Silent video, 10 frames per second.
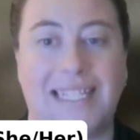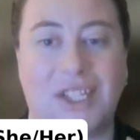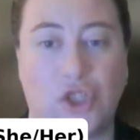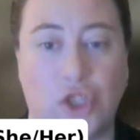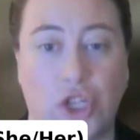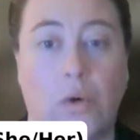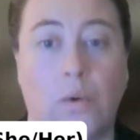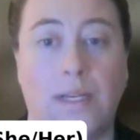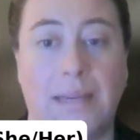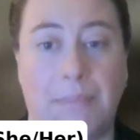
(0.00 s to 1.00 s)
it should
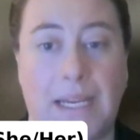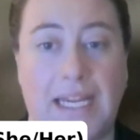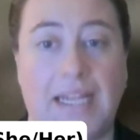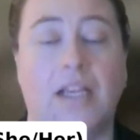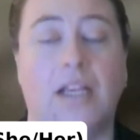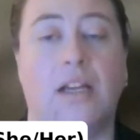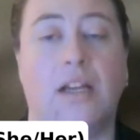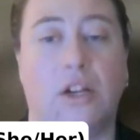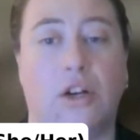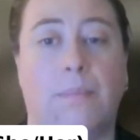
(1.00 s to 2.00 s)
only be
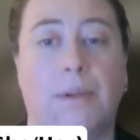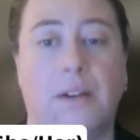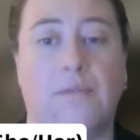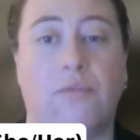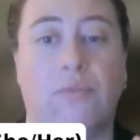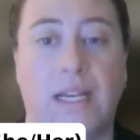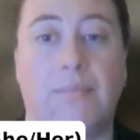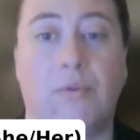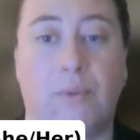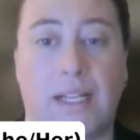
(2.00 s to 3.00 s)
a copy of the
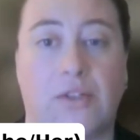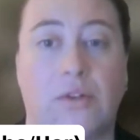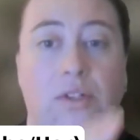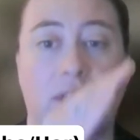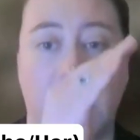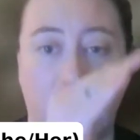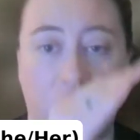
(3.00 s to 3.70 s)
Reba record,